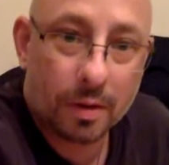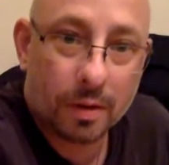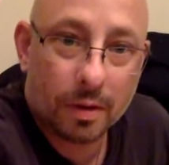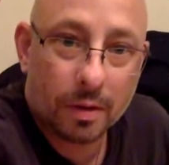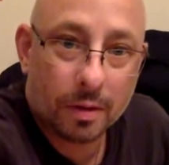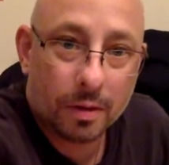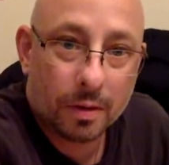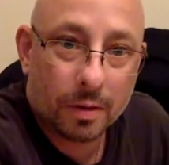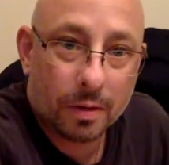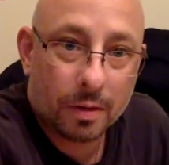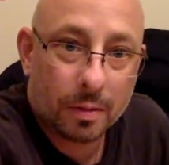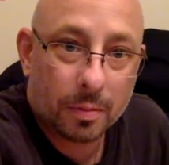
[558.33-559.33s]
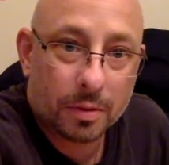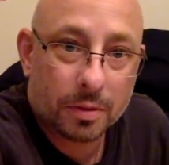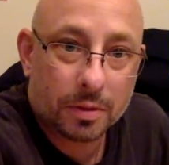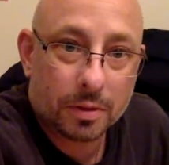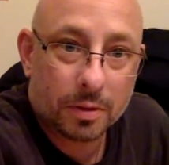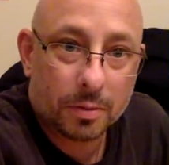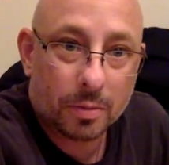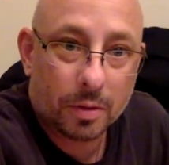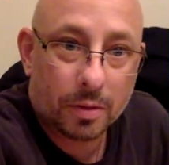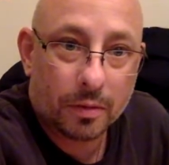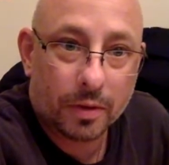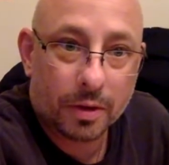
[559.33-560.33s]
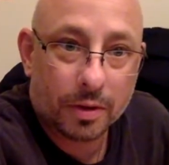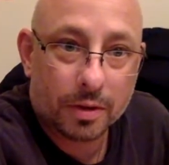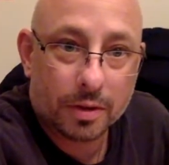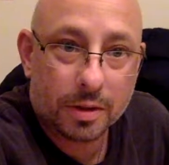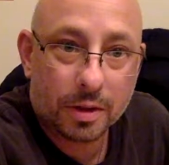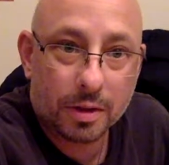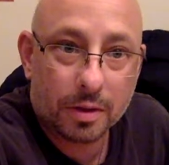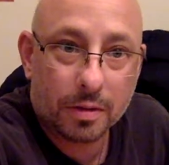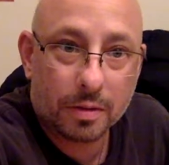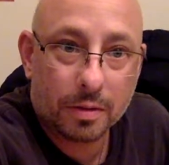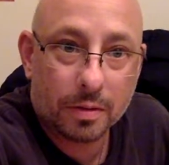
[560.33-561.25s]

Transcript: Let me see if you can see it.